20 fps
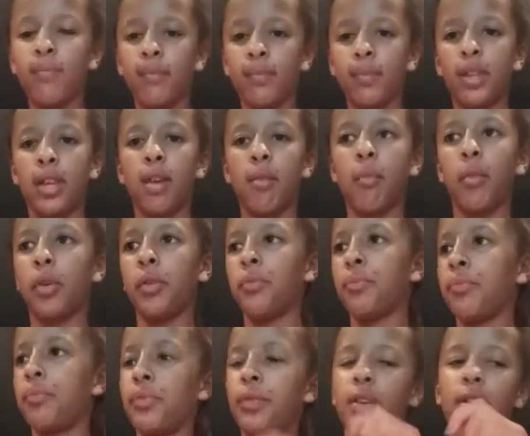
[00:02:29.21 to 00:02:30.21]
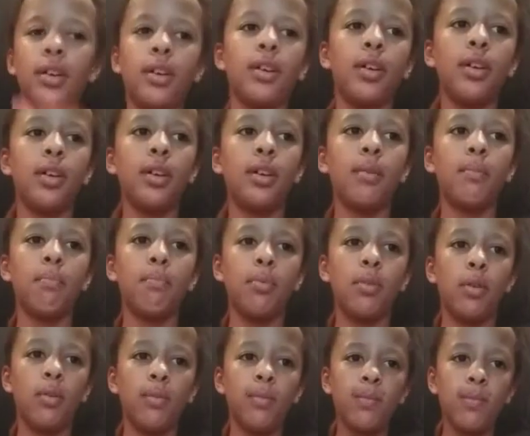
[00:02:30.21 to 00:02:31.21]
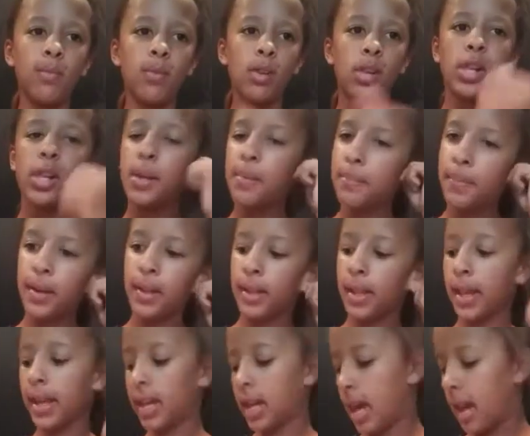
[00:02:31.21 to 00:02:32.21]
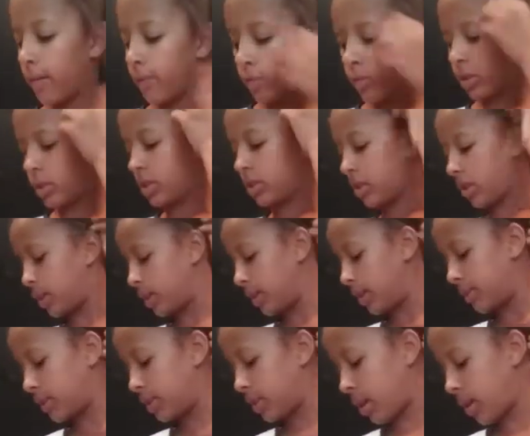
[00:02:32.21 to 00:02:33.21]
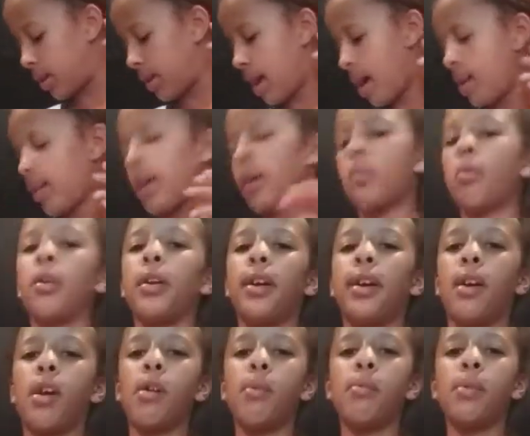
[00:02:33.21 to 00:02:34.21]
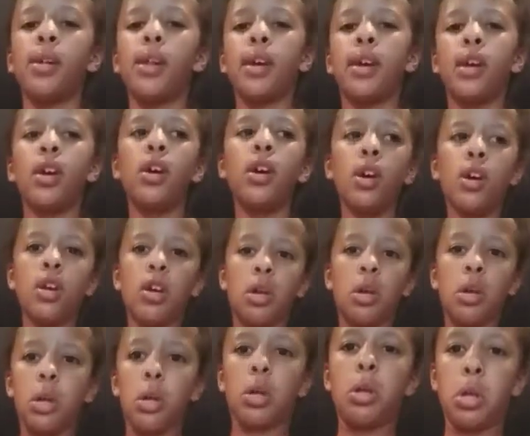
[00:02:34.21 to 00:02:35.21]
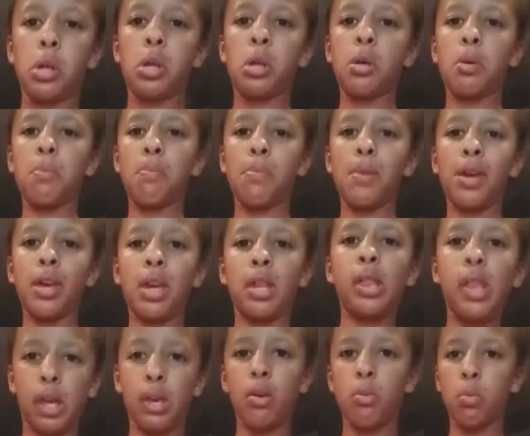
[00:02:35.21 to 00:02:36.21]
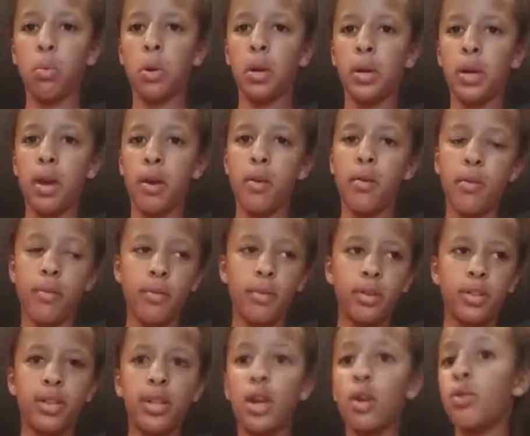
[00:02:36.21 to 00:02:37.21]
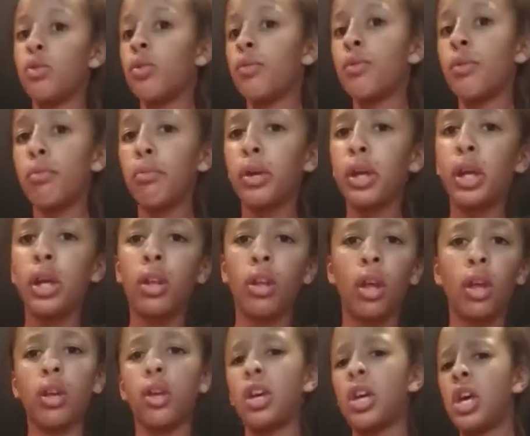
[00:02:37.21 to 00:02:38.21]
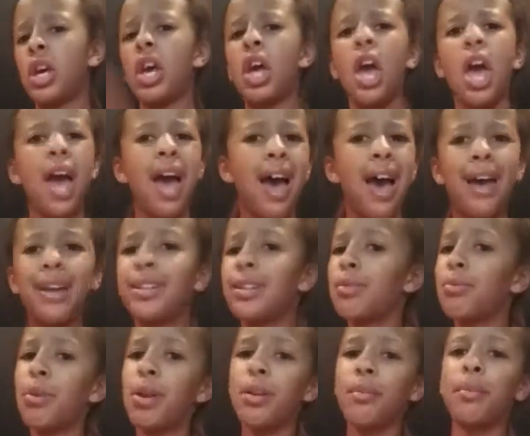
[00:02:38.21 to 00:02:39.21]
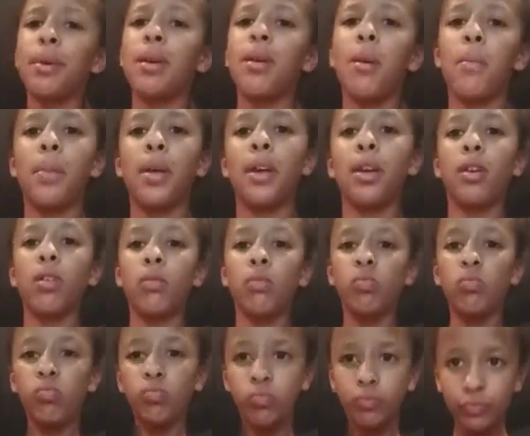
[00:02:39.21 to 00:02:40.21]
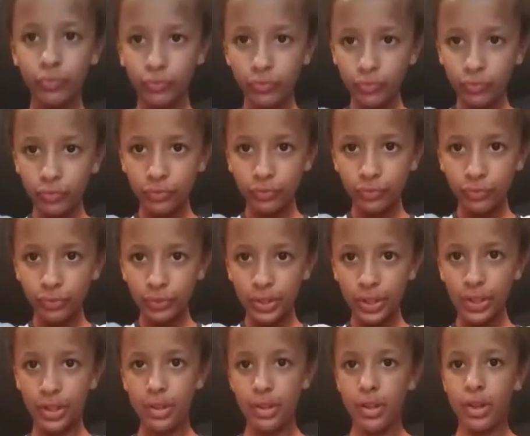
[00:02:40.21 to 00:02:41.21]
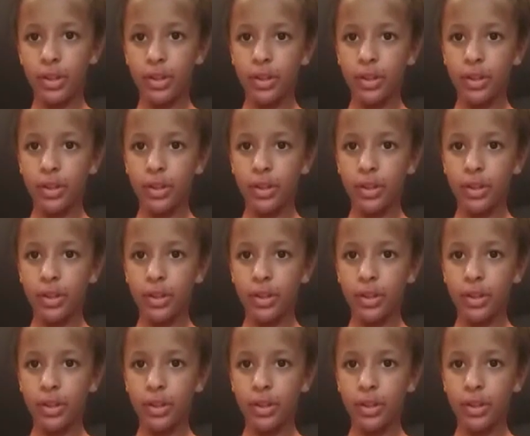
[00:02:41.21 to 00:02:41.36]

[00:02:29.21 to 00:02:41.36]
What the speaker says: Cameron, boom. But like I've recently started not like working hard, but like making like a workout schedule for me. Like I just want to become like if